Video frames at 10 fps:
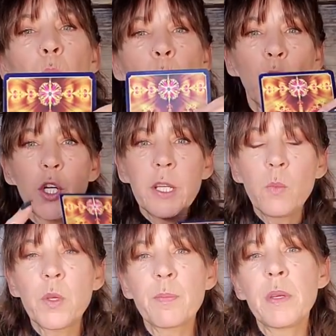working
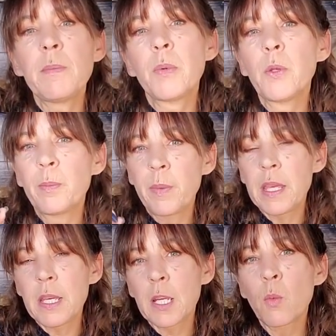with people,
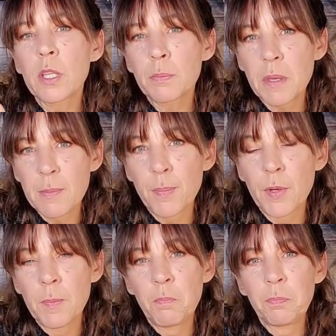being with people.